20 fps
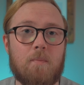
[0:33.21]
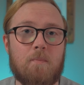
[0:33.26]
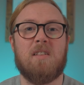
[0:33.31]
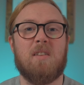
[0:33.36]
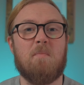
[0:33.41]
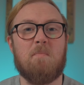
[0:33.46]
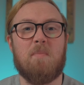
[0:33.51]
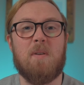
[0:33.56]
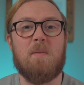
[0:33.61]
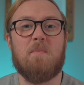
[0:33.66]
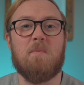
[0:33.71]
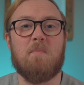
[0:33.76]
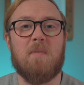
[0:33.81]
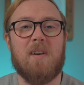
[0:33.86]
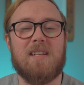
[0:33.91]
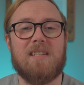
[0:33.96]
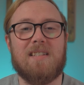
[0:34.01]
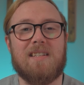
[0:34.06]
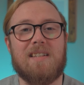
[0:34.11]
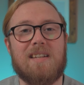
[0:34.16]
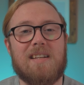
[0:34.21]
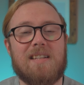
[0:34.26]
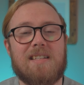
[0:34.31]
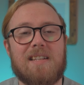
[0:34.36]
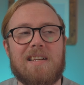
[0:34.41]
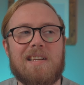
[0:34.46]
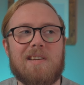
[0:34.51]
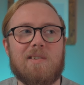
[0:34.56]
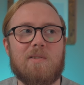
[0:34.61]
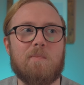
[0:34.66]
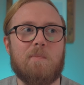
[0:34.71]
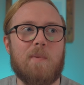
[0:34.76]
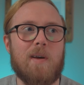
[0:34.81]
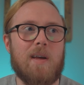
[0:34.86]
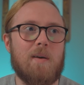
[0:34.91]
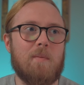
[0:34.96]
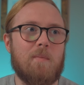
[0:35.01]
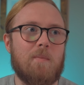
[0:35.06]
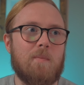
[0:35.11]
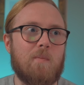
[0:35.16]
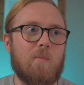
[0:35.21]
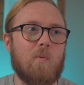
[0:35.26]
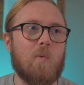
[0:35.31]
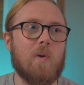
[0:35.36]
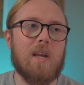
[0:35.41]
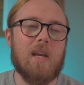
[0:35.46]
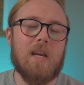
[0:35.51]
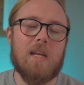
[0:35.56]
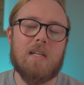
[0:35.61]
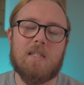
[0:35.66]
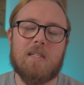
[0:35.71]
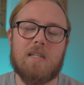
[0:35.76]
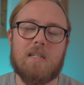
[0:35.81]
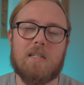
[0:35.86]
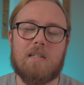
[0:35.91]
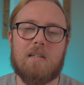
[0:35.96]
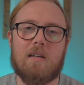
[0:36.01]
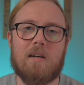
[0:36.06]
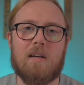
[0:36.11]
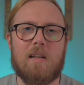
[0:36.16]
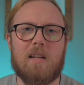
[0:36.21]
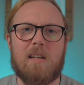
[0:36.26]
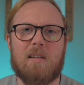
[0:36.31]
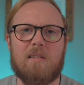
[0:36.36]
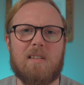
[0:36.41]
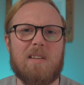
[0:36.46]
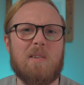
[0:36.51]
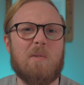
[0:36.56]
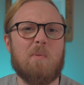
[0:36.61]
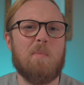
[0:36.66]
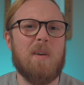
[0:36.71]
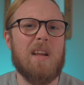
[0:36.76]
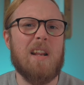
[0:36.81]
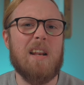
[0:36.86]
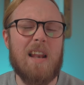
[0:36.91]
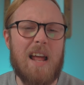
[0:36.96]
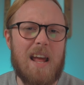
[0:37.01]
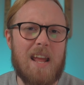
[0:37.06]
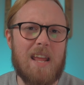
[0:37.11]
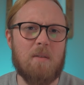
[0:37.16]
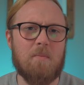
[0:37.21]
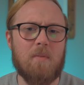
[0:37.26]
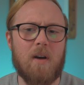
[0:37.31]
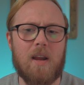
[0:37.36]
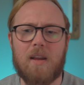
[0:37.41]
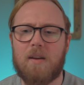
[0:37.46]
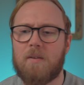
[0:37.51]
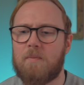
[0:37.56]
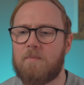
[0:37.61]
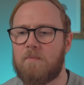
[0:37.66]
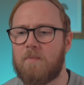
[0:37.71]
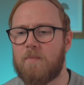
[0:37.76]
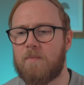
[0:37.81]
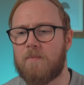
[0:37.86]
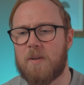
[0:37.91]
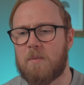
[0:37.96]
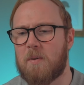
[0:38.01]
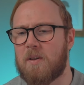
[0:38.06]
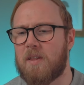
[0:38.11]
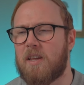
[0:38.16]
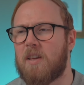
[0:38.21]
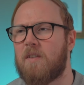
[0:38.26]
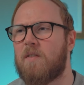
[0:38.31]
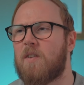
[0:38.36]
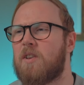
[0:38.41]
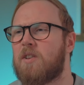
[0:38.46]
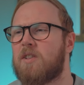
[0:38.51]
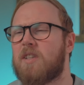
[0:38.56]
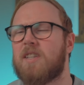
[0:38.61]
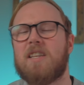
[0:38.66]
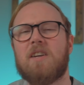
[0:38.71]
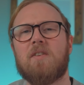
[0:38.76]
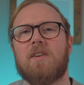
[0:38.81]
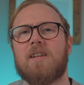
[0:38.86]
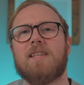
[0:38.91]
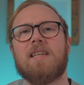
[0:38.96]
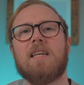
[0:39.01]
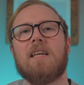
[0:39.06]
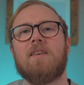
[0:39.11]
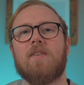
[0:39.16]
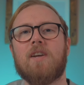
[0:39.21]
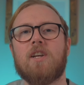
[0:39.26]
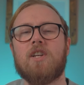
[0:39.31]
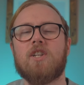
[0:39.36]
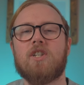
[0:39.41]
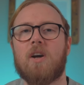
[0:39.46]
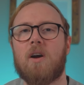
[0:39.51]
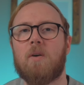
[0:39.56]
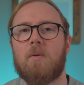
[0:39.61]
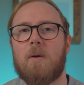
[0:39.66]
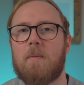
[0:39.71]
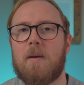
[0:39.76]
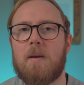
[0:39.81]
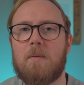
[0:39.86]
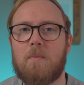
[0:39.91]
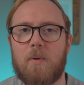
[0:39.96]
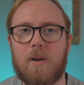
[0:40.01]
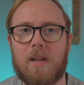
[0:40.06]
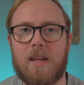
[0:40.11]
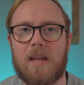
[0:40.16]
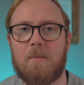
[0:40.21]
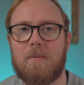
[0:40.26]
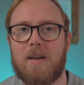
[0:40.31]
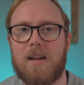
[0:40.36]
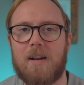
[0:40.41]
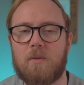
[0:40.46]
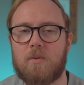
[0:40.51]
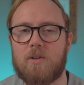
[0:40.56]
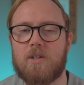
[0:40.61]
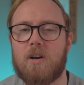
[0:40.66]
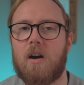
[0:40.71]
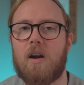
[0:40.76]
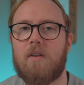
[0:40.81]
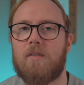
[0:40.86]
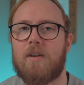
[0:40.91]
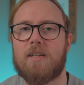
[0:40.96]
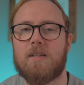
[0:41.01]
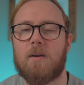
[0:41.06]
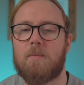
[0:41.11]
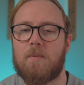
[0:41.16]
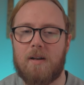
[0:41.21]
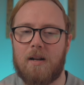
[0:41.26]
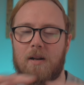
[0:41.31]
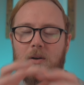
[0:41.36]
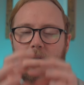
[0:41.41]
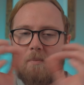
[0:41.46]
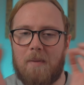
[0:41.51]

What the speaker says: Some people might see it as a little bit weird and a slightly little bit lame, like something that you used to see on a TV show where people would keep their little diaries up in a little